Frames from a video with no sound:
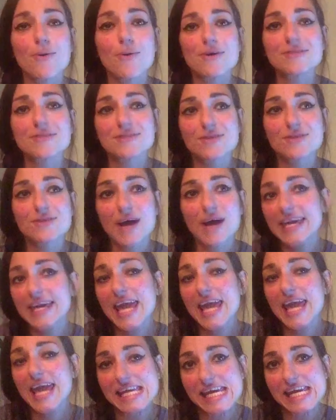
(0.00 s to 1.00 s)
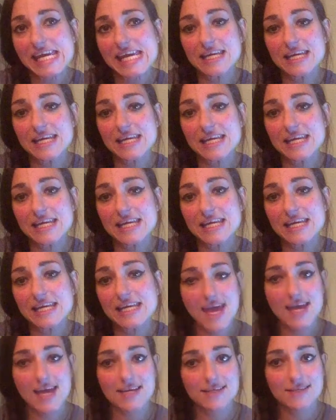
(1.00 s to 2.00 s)
so I can't eat and I can't
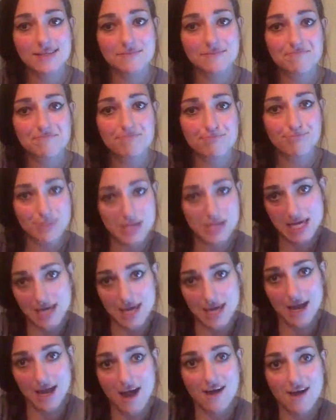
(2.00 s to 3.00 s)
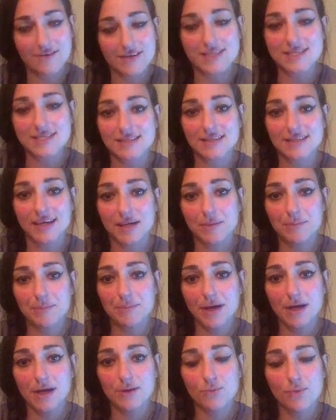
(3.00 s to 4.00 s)
pee, obviously, but
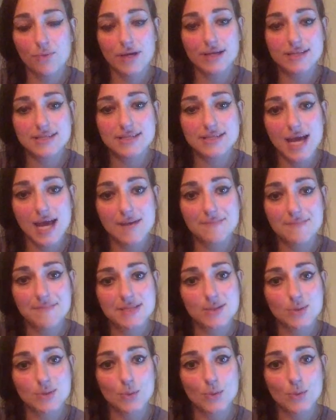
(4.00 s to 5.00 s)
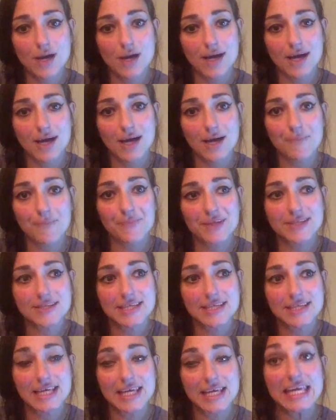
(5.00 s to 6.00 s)
when it's time to
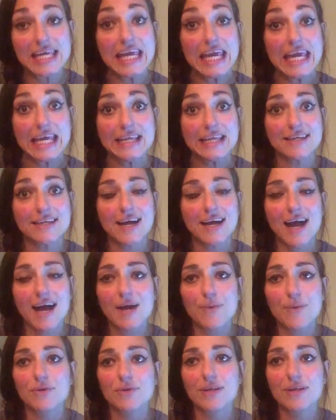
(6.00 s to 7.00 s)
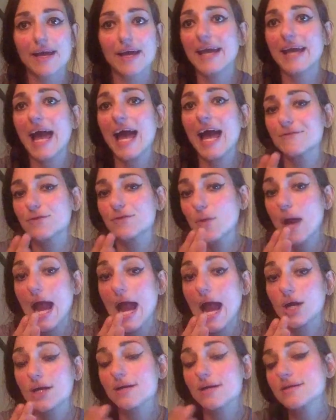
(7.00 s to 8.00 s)
eat, I will like have
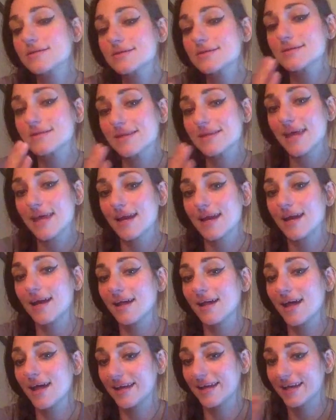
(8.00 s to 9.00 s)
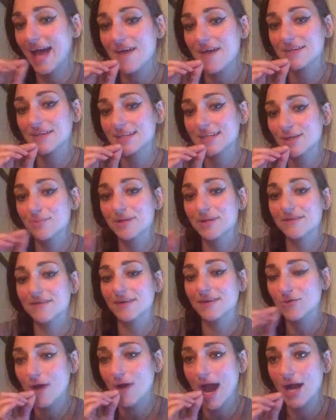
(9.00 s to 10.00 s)
crackers that I'll like have a little bit of a
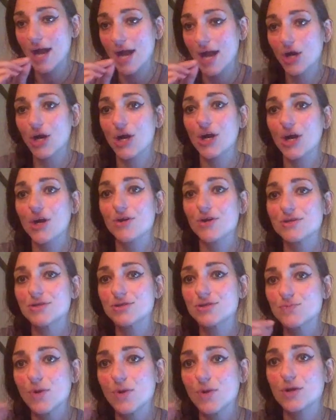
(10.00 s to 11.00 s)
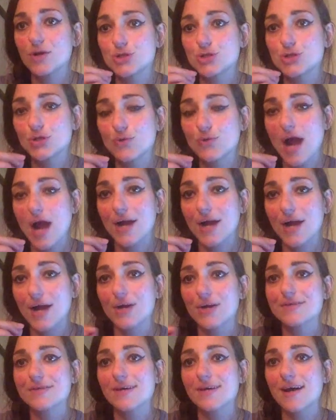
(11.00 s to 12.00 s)
cracker, 1 or 2 crackers.
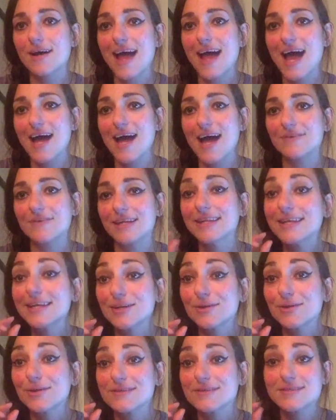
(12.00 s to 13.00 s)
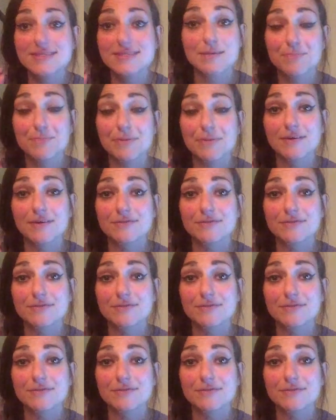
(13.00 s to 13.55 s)
I'll have a little sip of